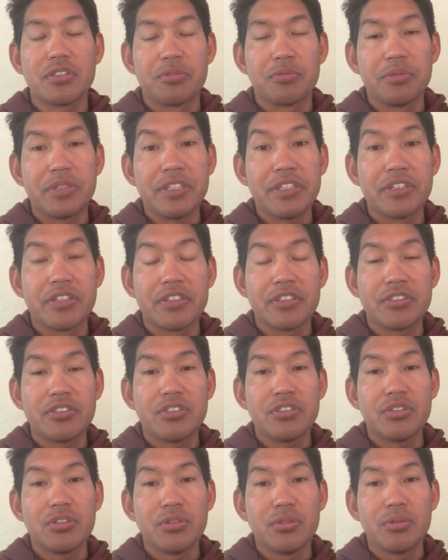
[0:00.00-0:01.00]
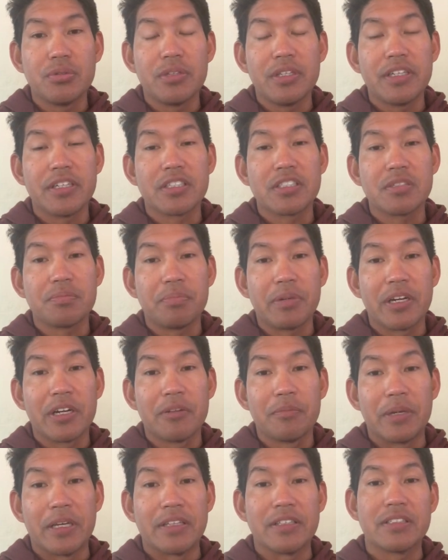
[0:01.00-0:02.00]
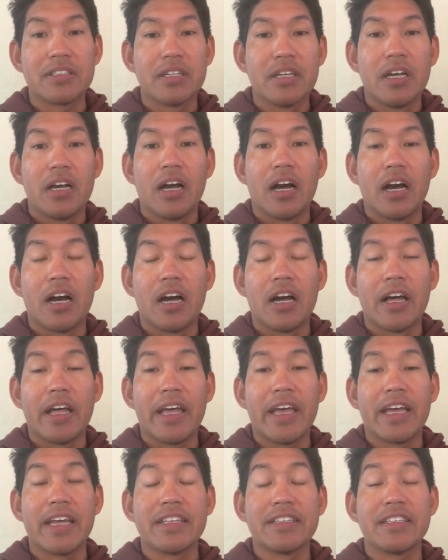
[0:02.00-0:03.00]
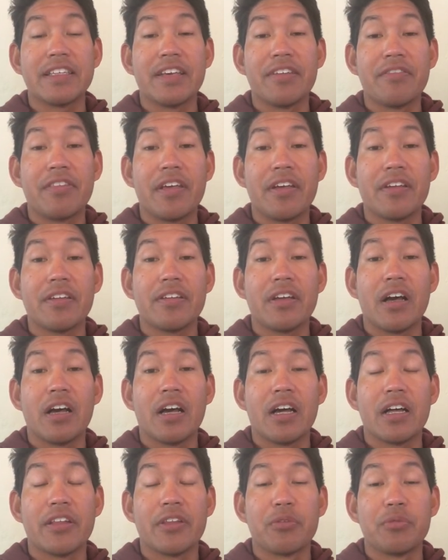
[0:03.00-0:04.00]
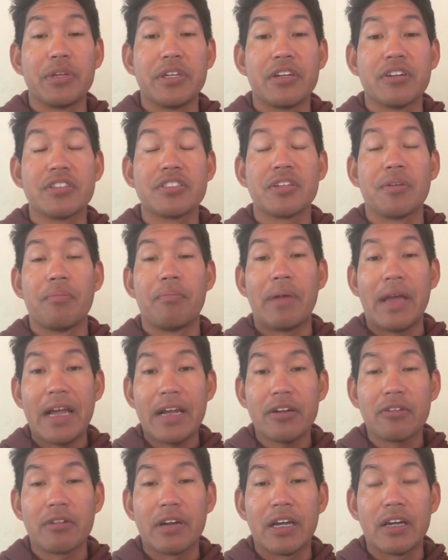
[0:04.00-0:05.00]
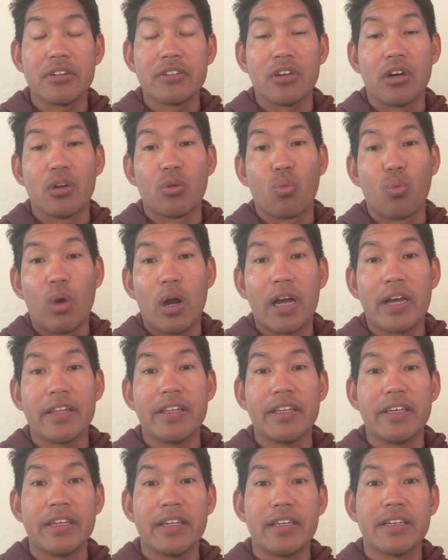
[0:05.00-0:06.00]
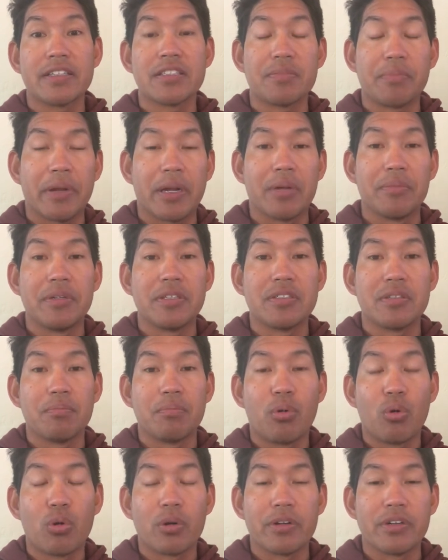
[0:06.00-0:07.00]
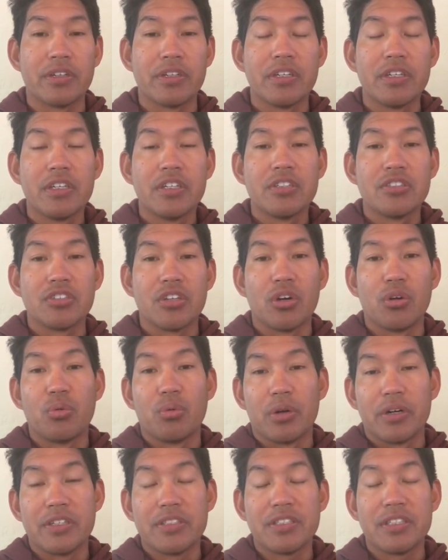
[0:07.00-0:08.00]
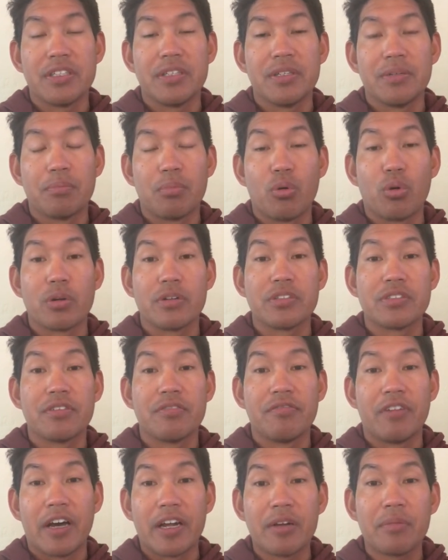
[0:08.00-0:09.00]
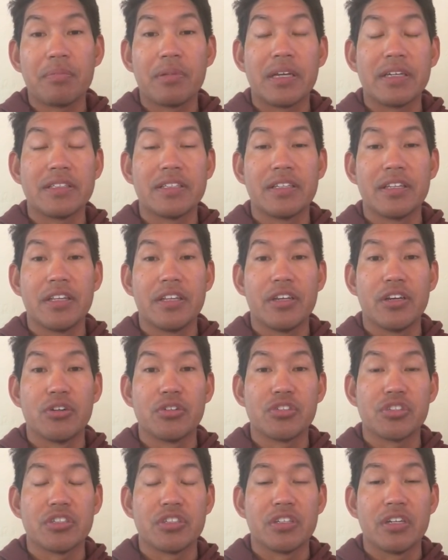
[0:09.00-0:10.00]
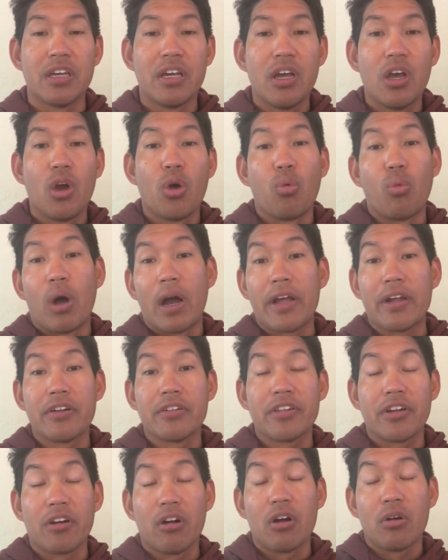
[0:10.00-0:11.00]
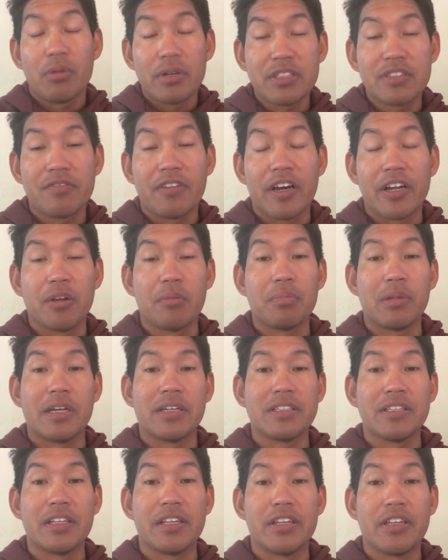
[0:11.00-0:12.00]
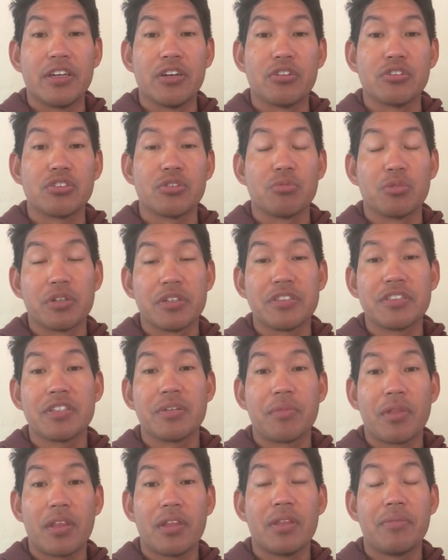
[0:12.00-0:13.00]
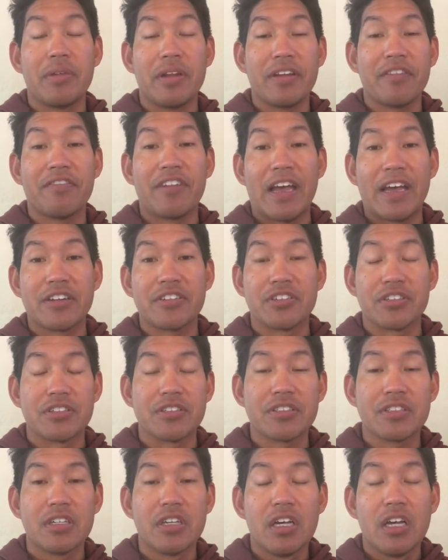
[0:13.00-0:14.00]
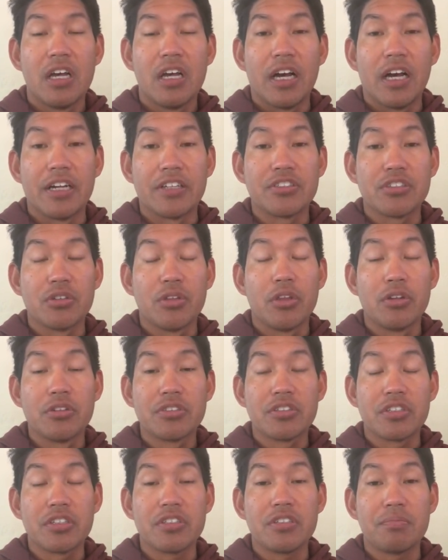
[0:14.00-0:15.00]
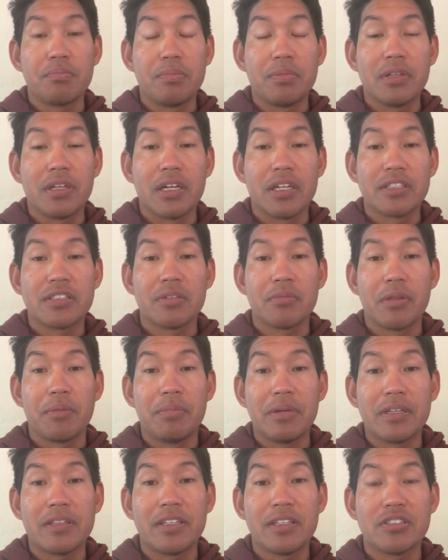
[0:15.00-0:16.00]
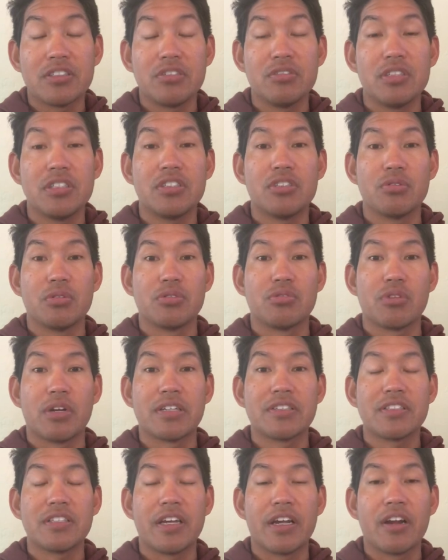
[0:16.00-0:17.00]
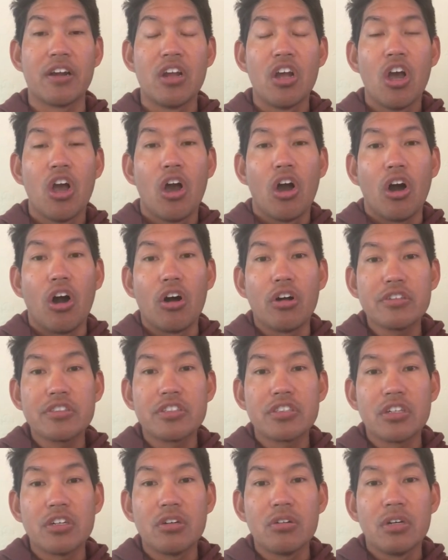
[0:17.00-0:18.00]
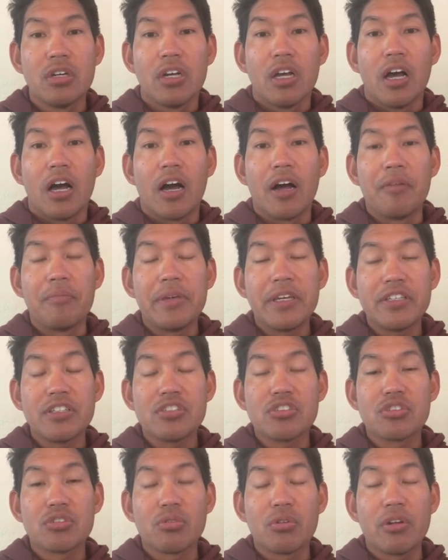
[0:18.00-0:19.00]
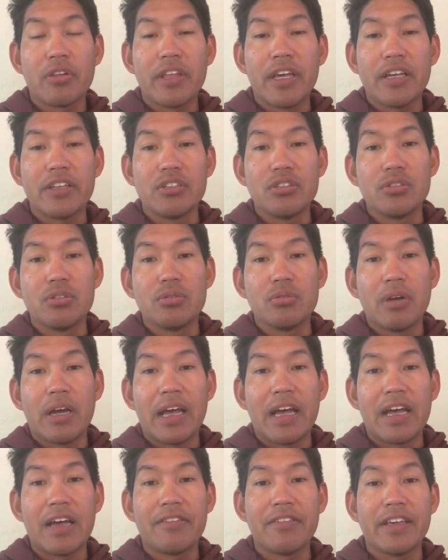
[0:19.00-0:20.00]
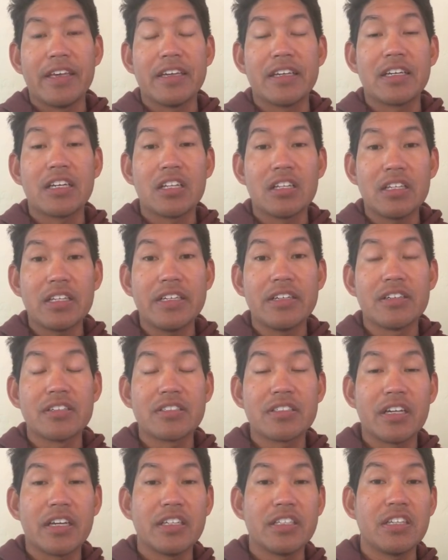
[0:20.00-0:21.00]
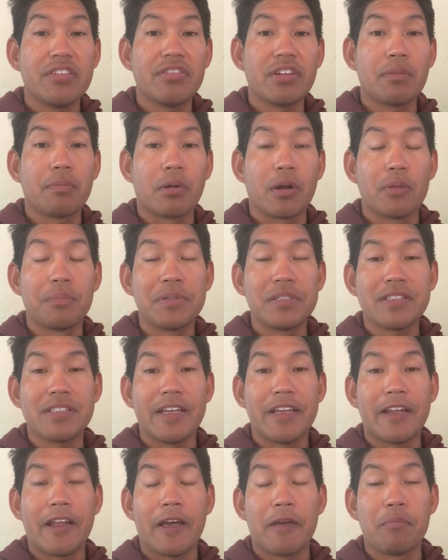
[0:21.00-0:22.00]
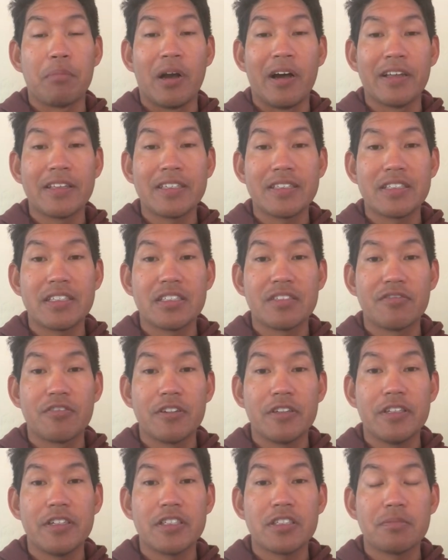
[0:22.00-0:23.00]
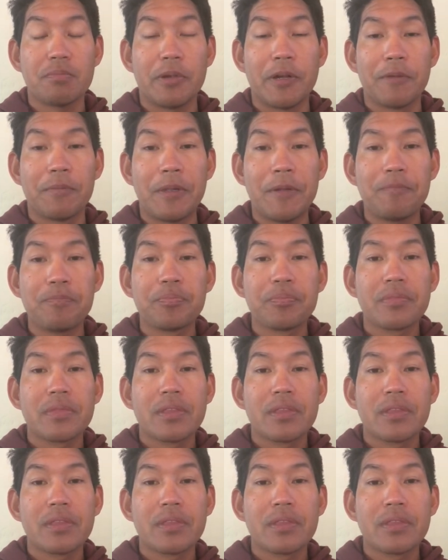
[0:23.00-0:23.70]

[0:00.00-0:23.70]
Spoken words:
the reader to the experiment and give the reader some background on why the experiment's important. So what is the importance of phytoplankton in the ocean? Why aren't there always phytoplankton in the ocean? What are some of the limiting factors? So those are some of the big things you need to address there. Also, making sure that you have a clear scientific purpose and hypothesis for the experiment.